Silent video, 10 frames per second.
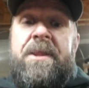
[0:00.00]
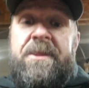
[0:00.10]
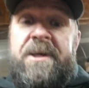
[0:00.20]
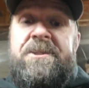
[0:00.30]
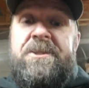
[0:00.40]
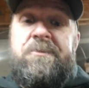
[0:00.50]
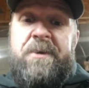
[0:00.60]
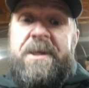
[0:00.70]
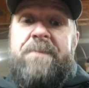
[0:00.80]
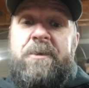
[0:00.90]
this is
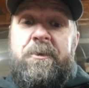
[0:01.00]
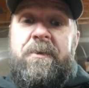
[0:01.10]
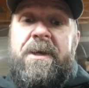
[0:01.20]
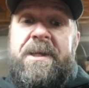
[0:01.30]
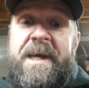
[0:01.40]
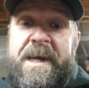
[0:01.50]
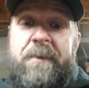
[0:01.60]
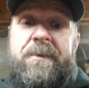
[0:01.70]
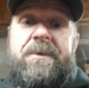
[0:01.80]
what I'm doing now.